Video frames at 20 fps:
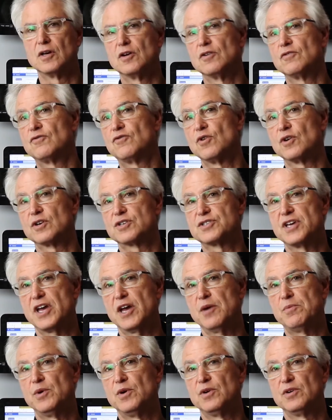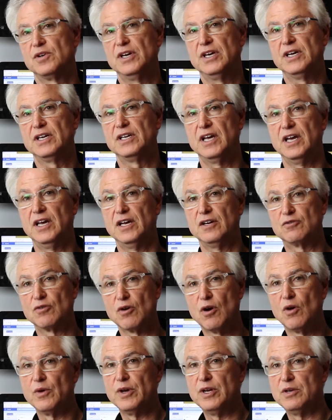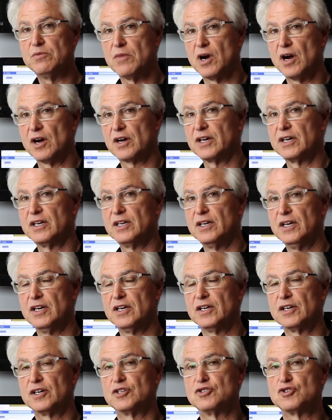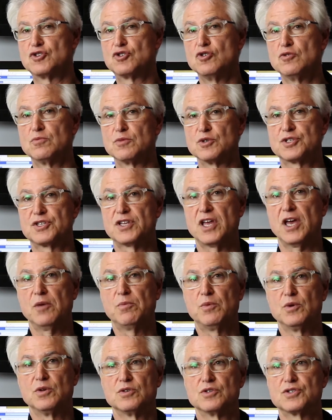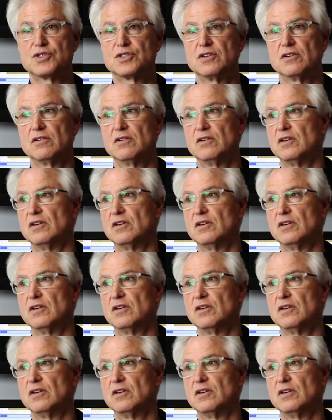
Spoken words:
For example, in a growing market, consumer staples